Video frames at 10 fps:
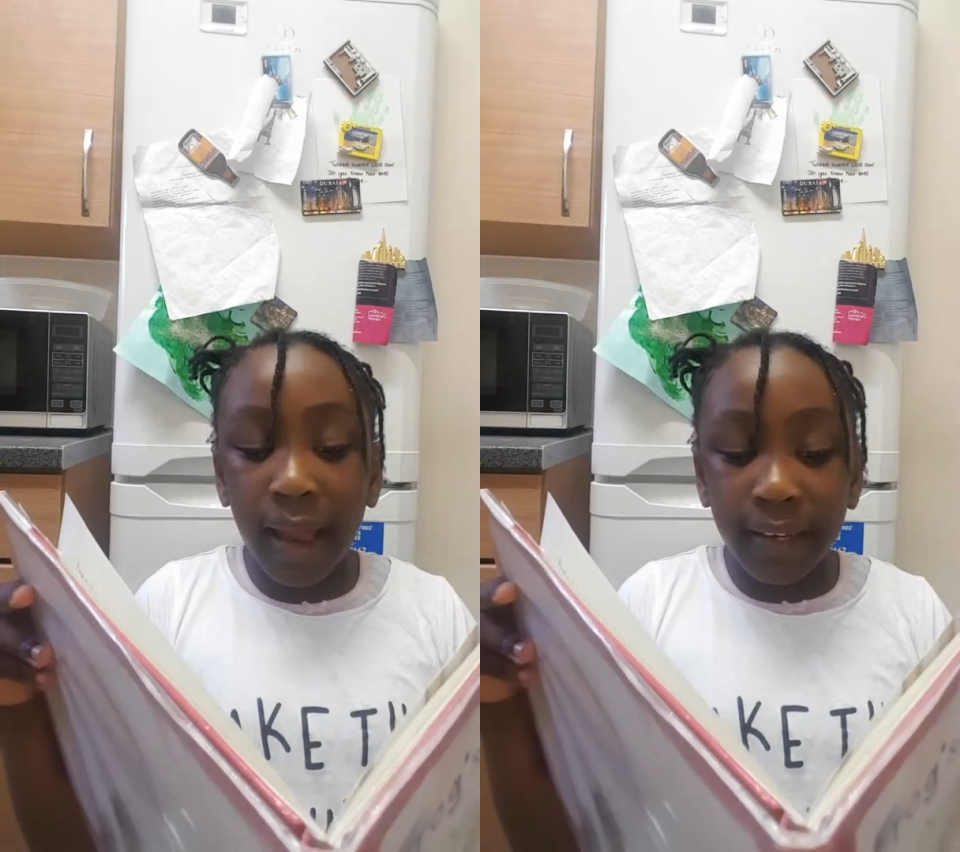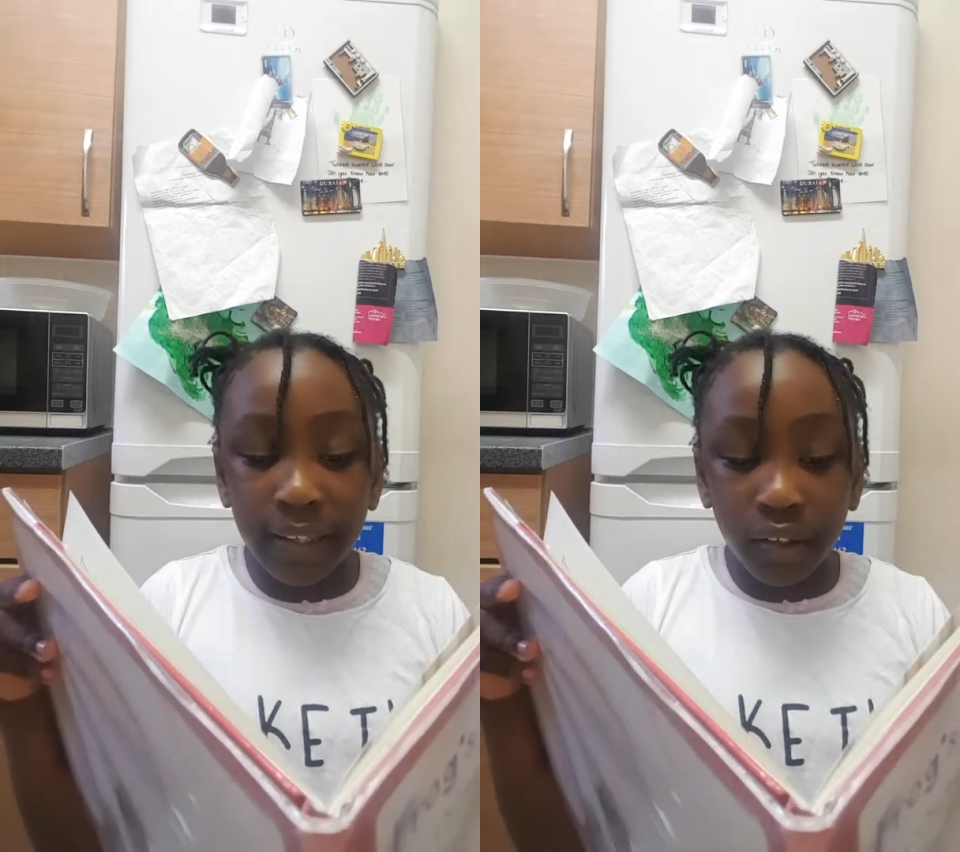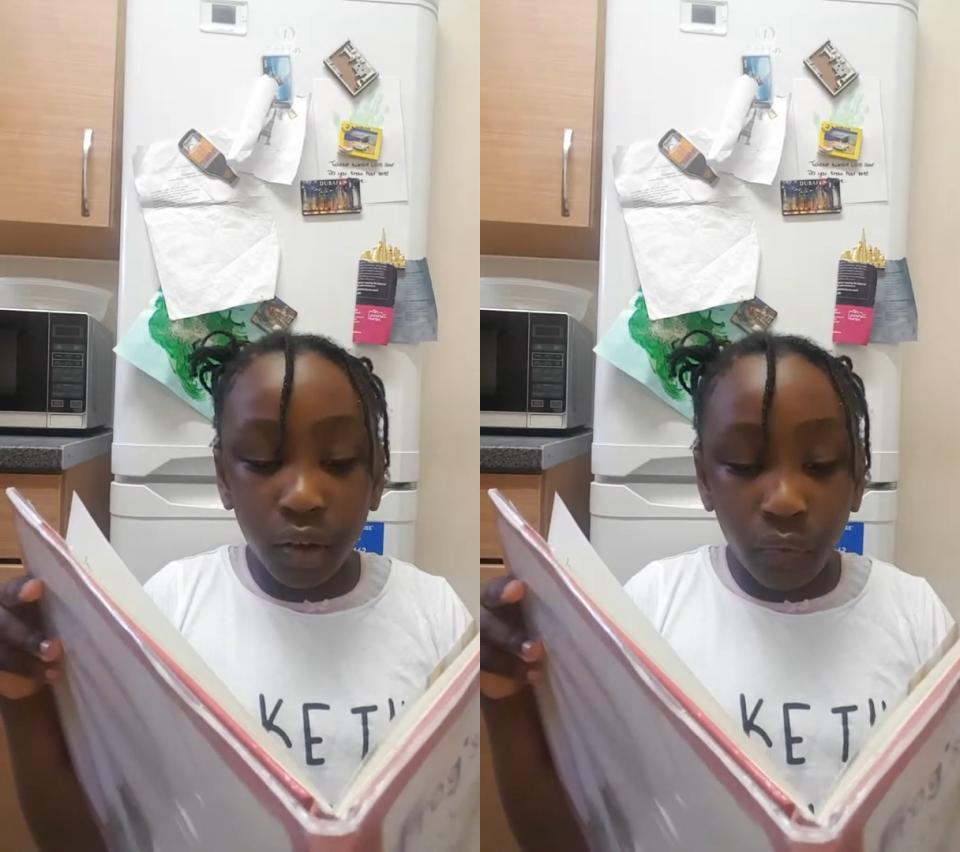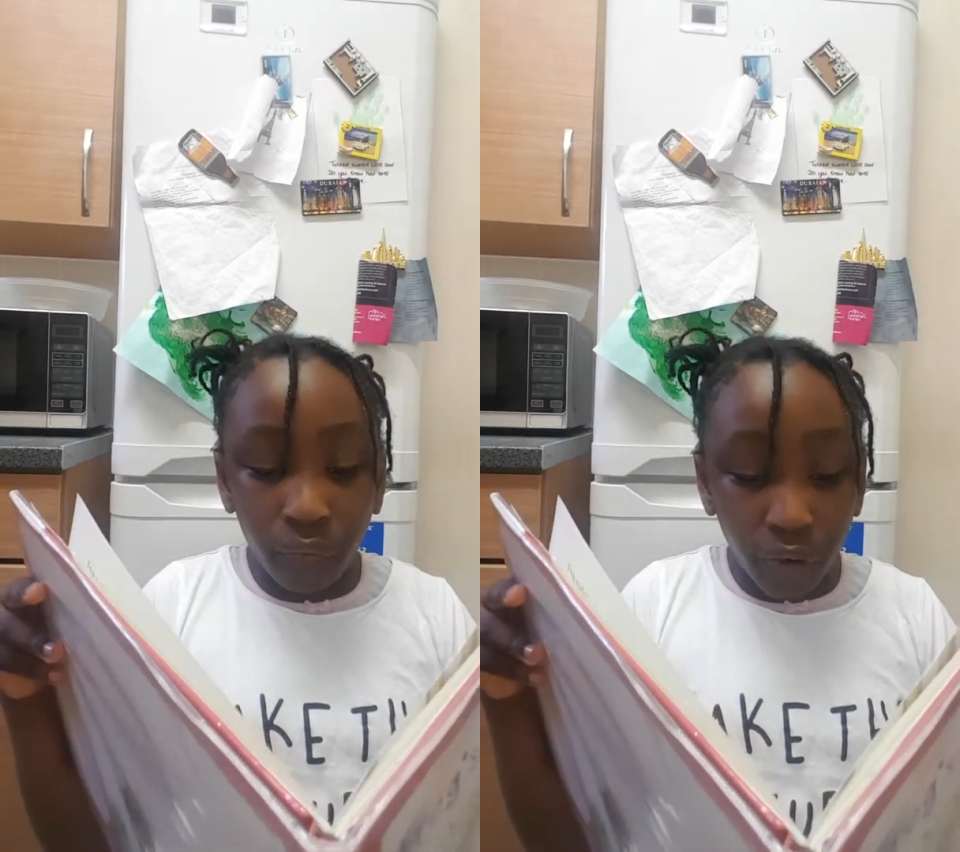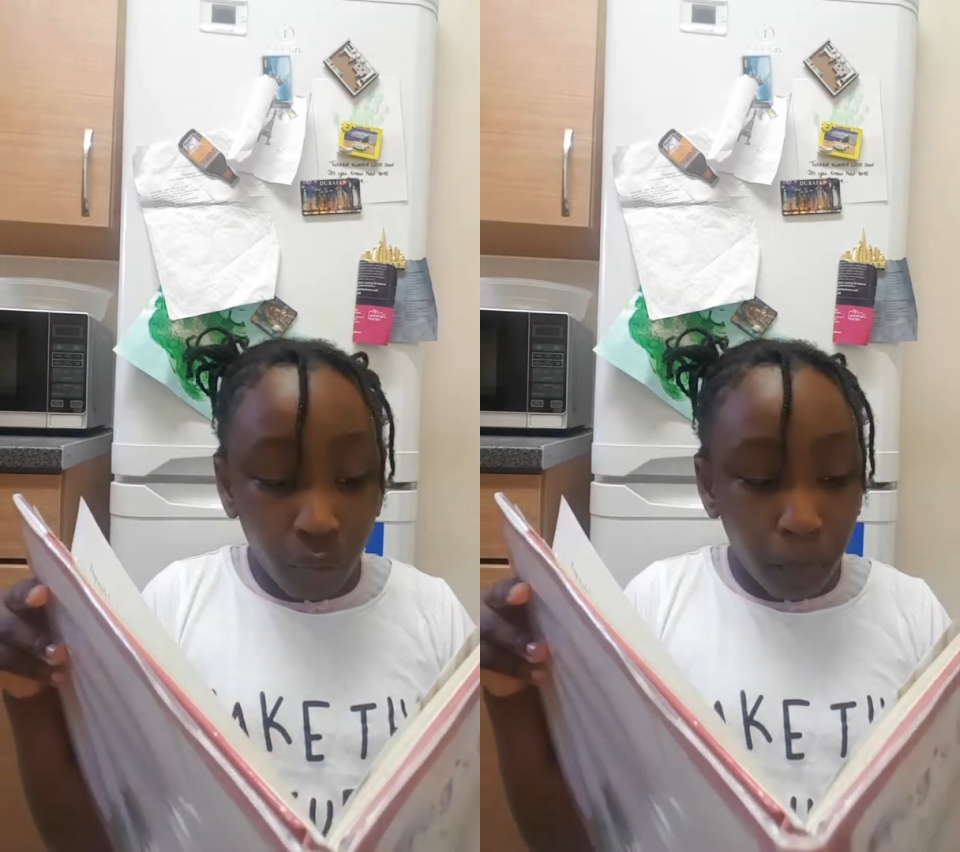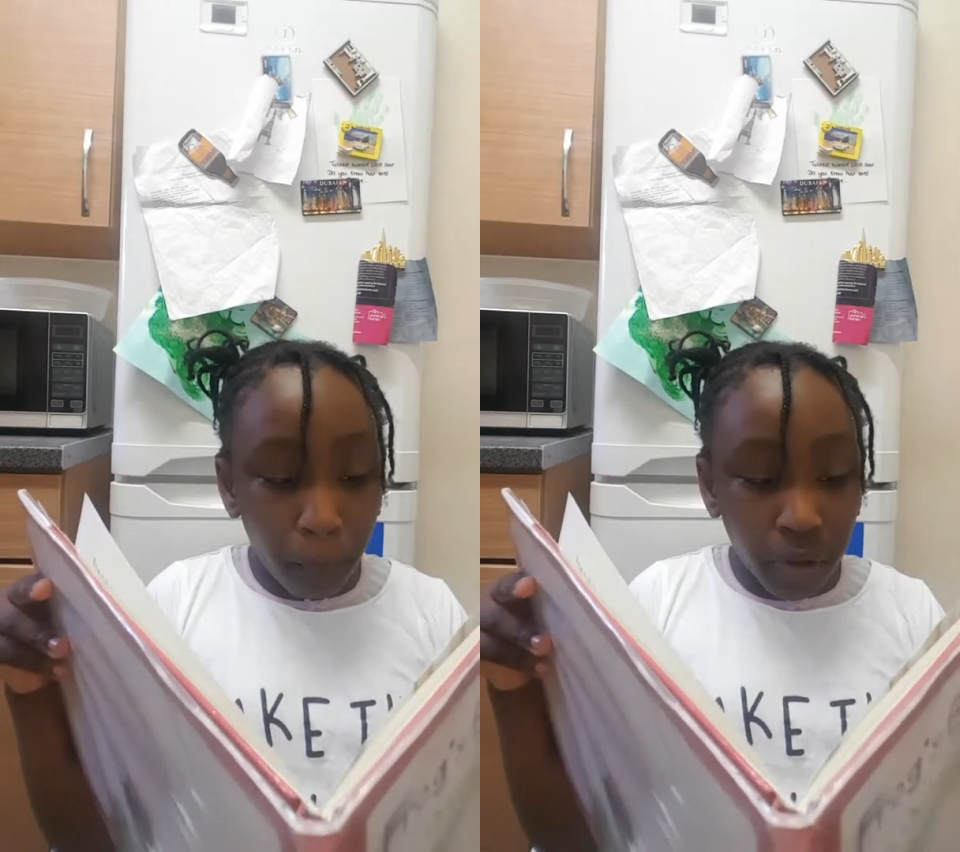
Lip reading: and he could feel